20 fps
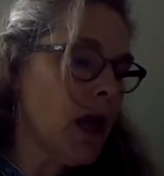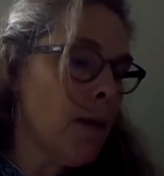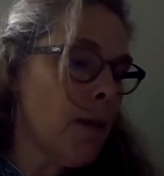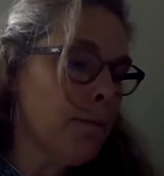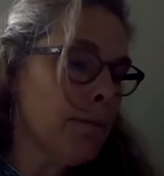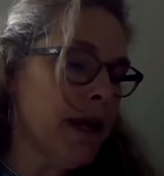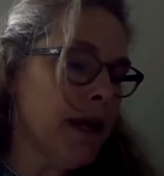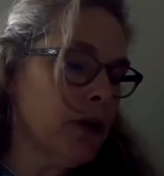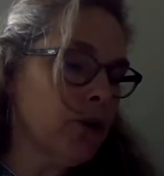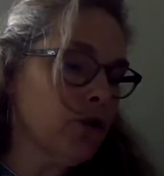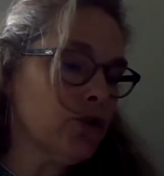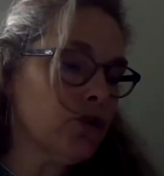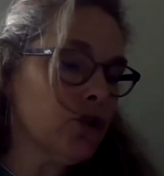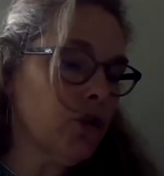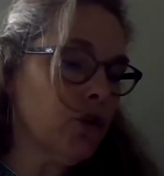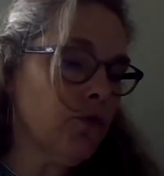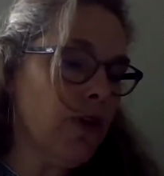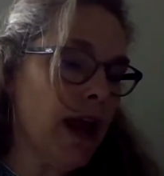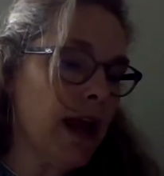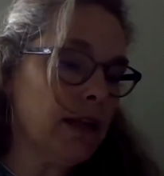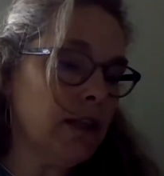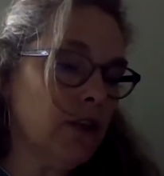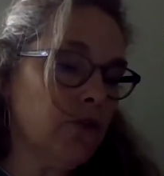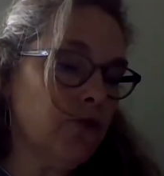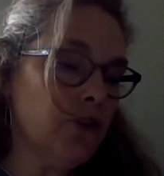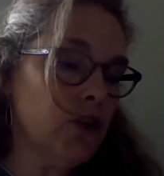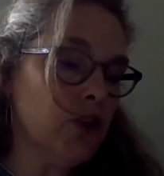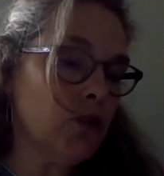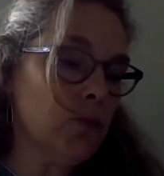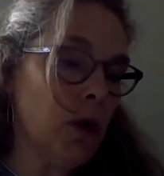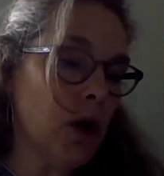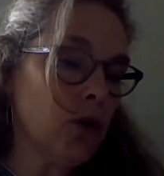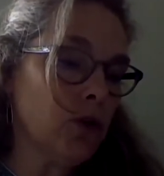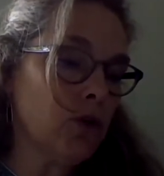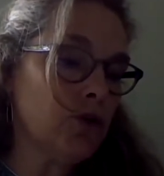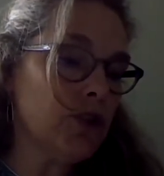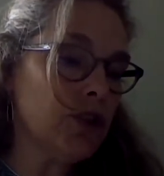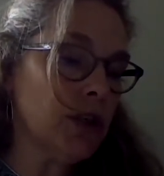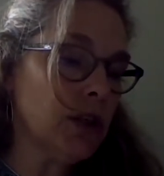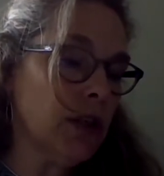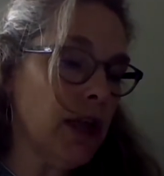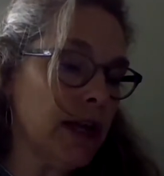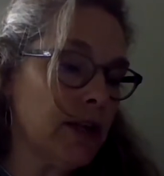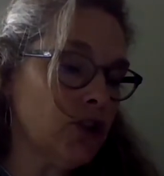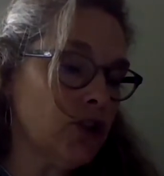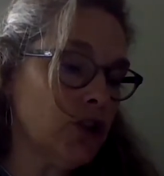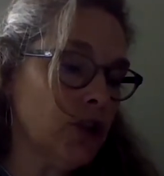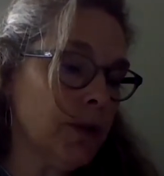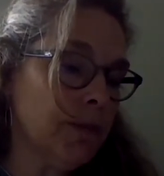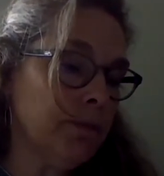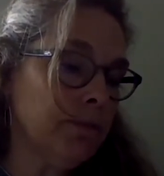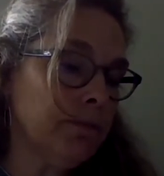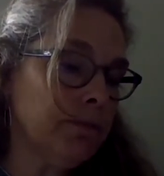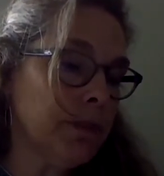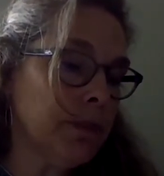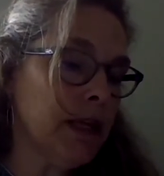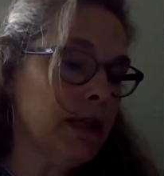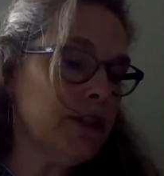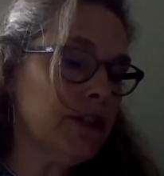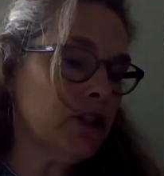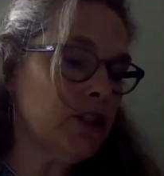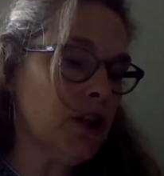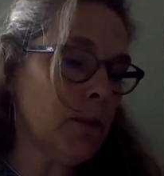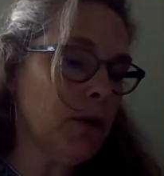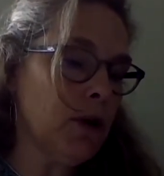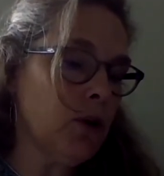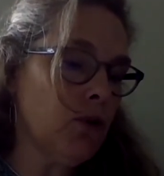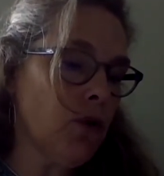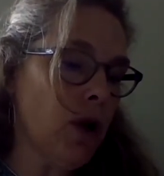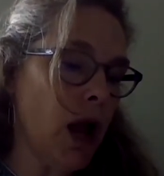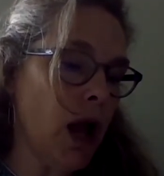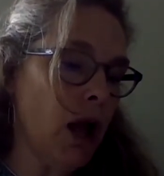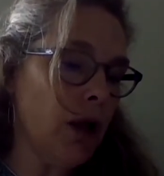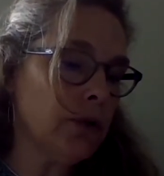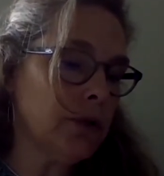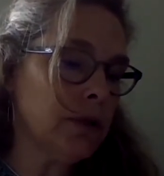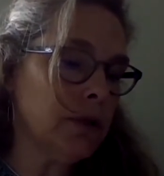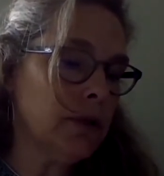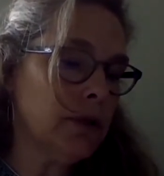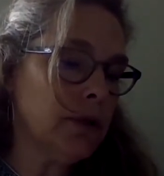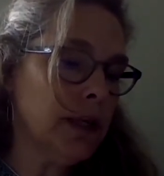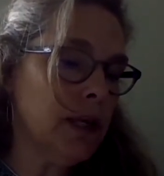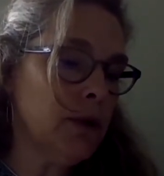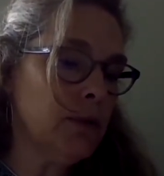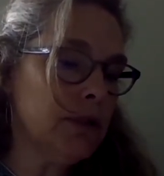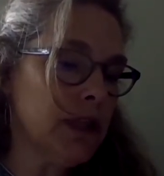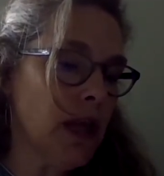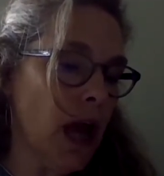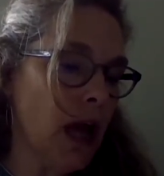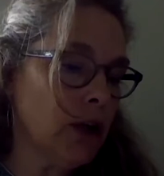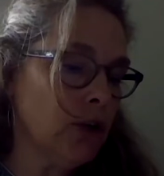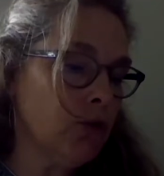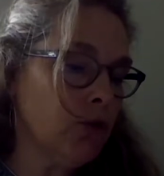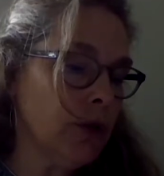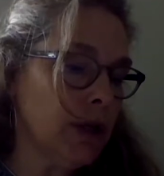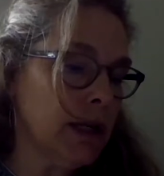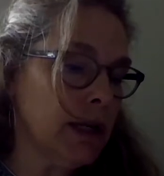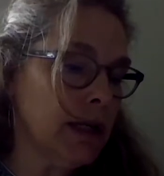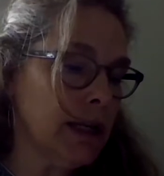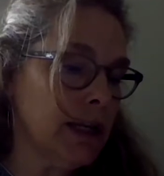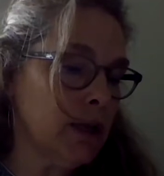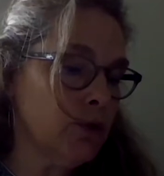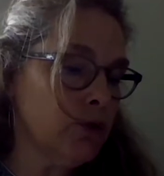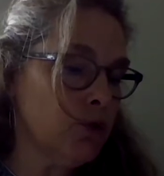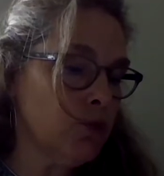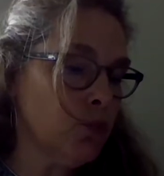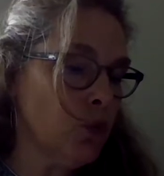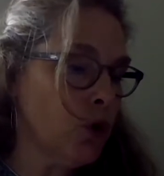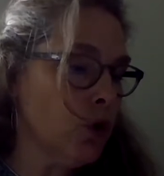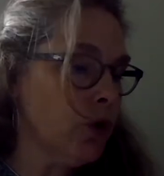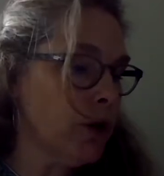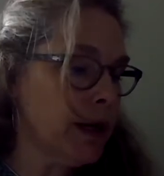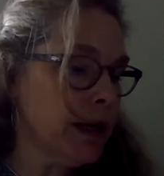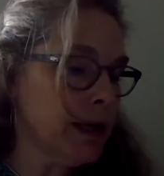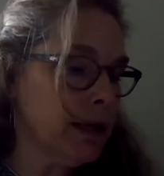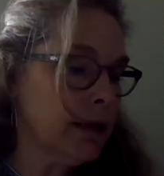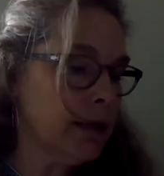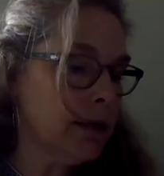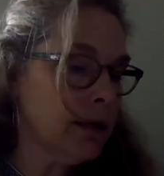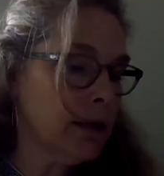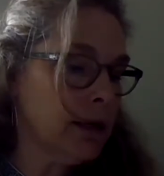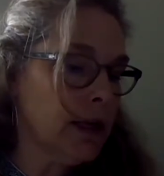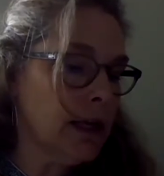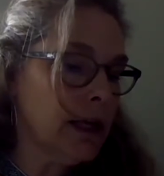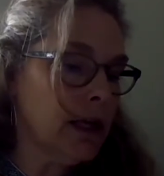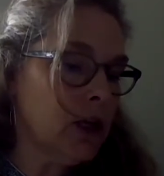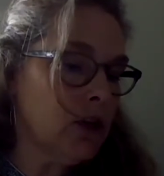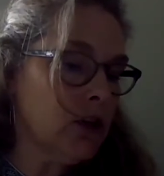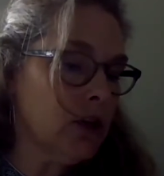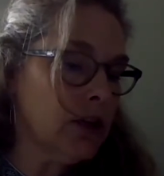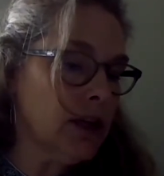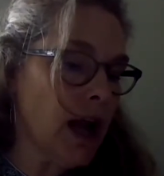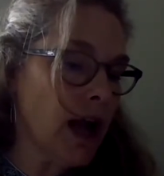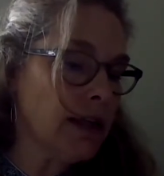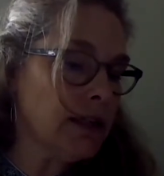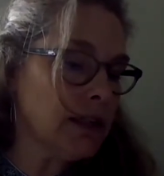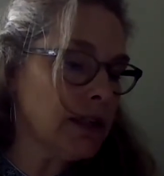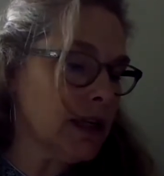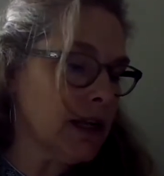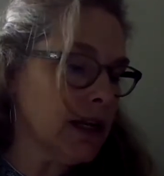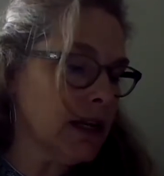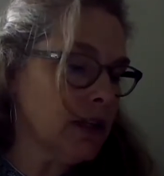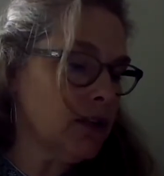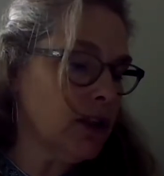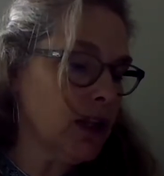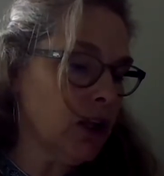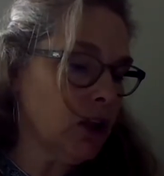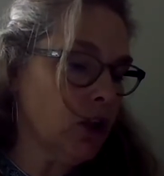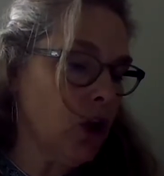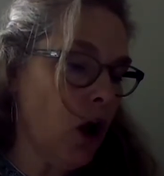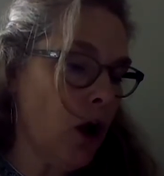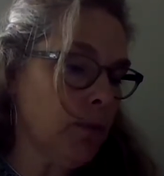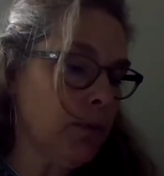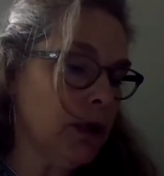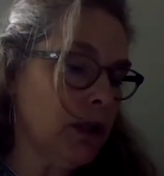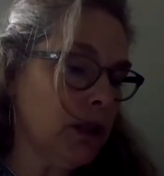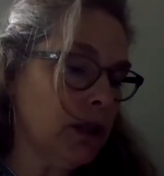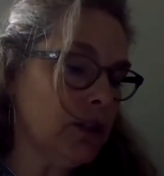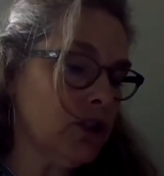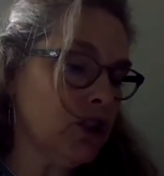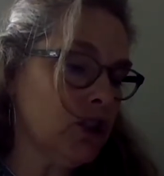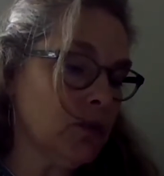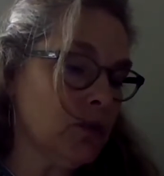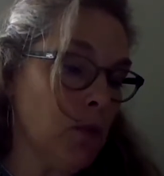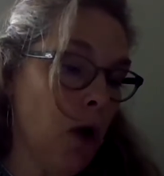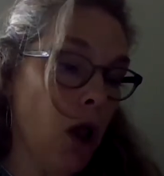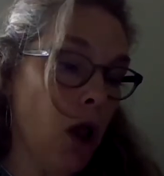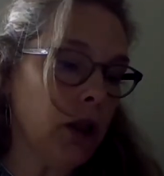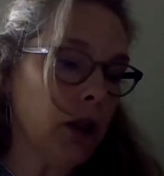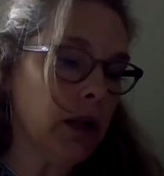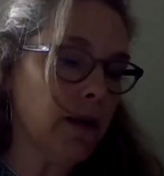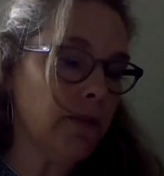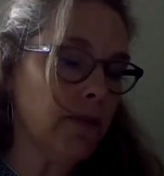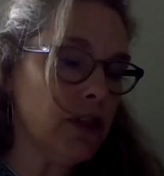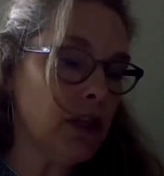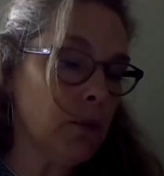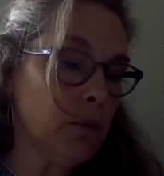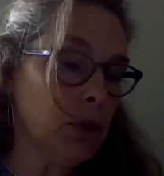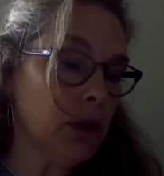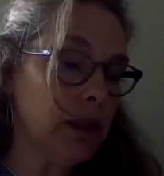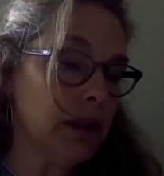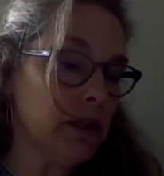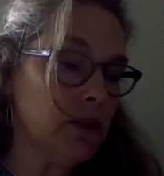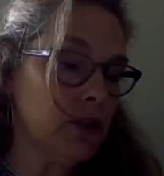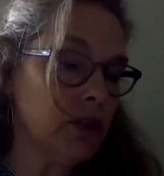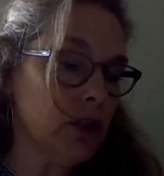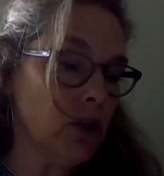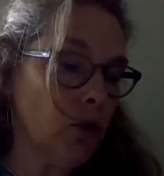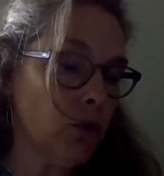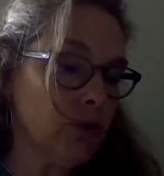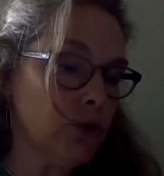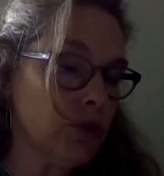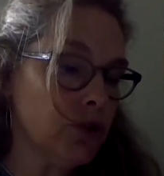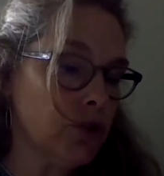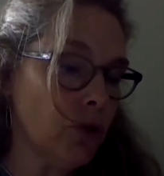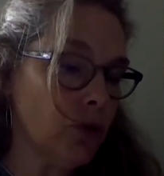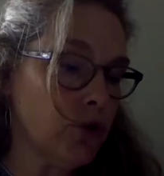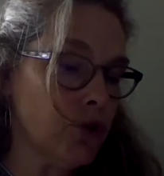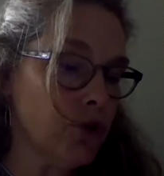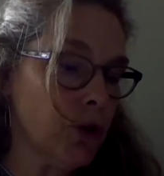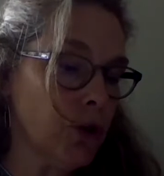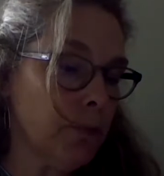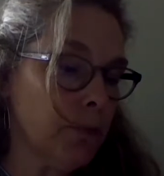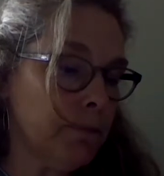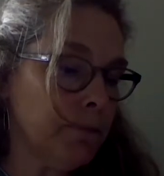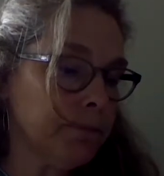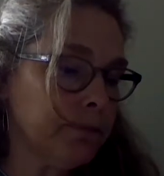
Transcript: Peter surveyed the fishmonger's selection. His stomach growled. He was hungry and he was worried. He could not see anything alarmingly small enough to please the old soldier.